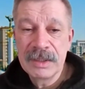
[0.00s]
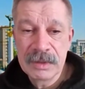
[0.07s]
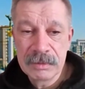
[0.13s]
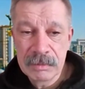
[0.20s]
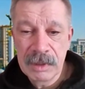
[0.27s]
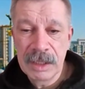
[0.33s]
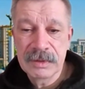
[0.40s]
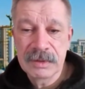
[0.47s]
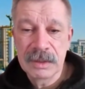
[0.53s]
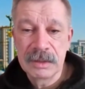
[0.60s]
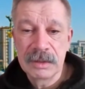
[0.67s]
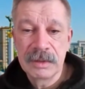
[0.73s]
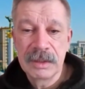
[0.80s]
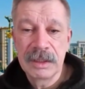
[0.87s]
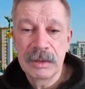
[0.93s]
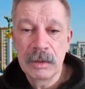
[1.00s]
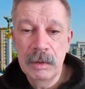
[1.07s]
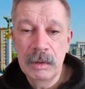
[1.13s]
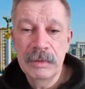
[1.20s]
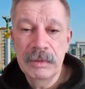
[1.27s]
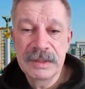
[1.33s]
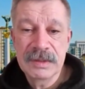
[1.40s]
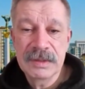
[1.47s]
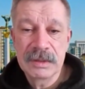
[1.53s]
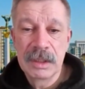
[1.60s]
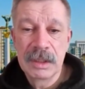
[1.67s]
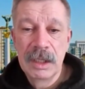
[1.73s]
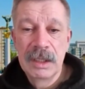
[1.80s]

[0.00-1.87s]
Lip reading: in Russia that all this